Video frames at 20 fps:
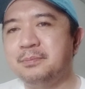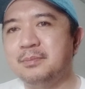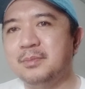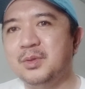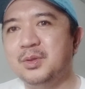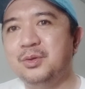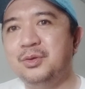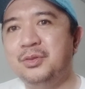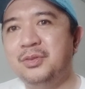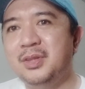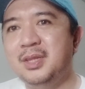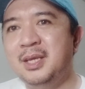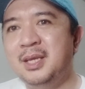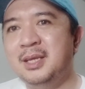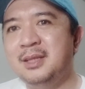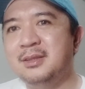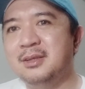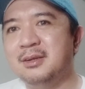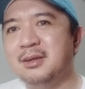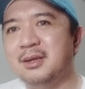good
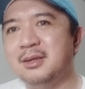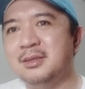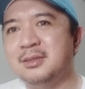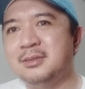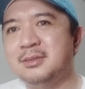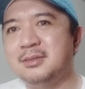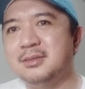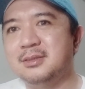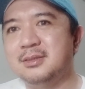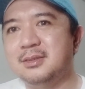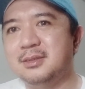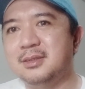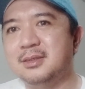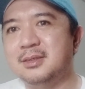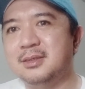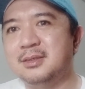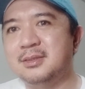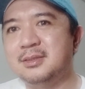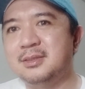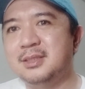thing there are
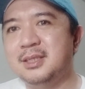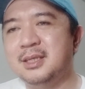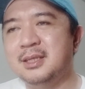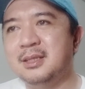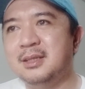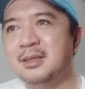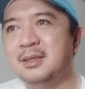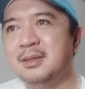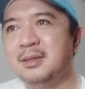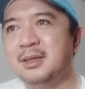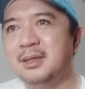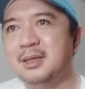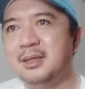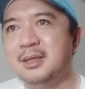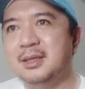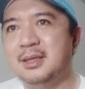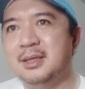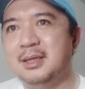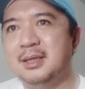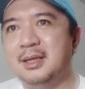still
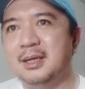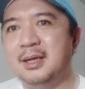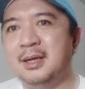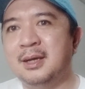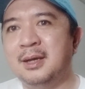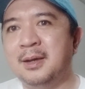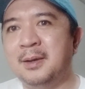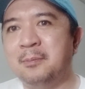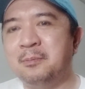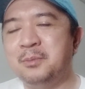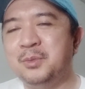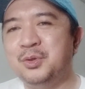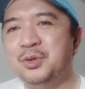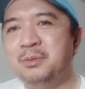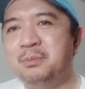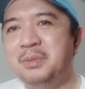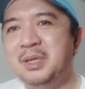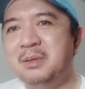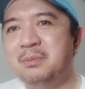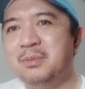
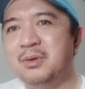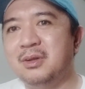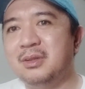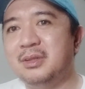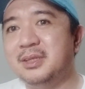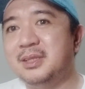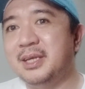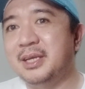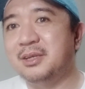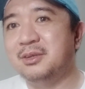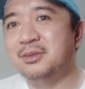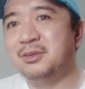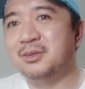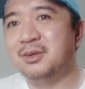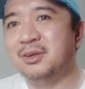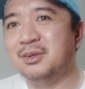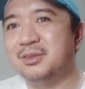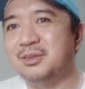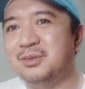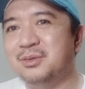good people that I could
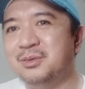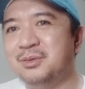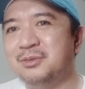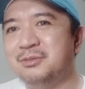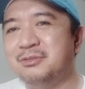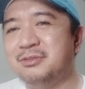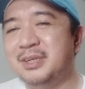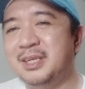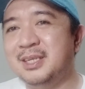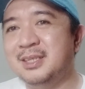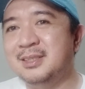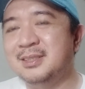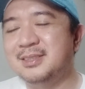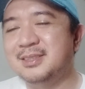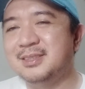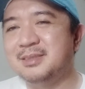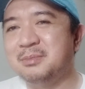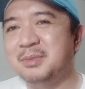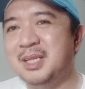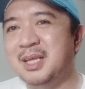talk to.
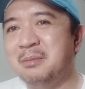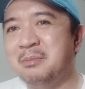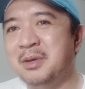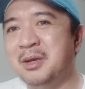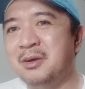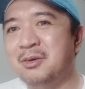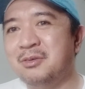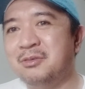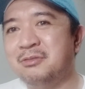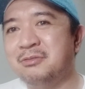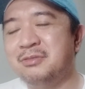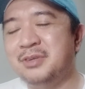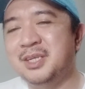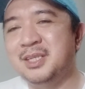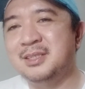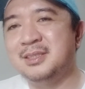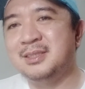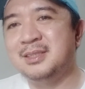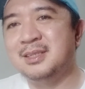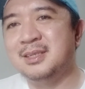Friends, madami akong
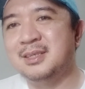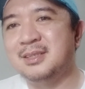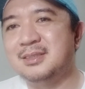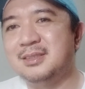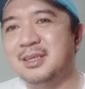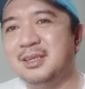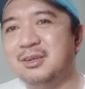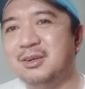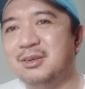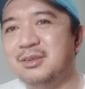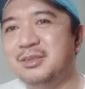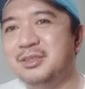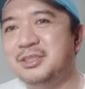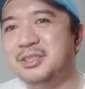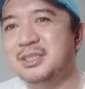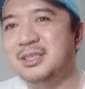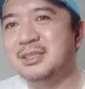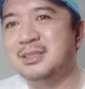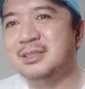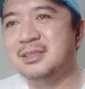friends na
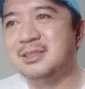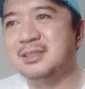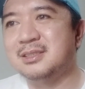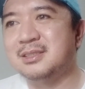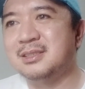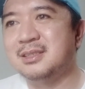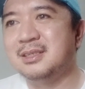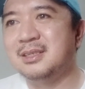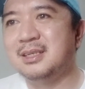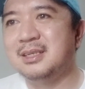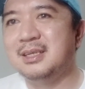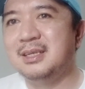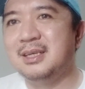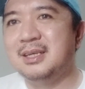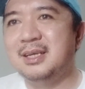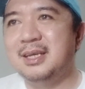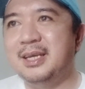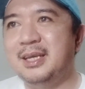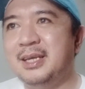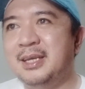psychologists.
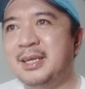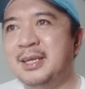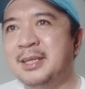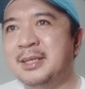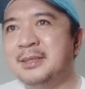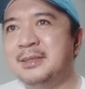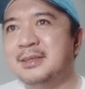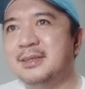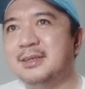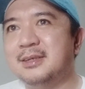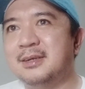And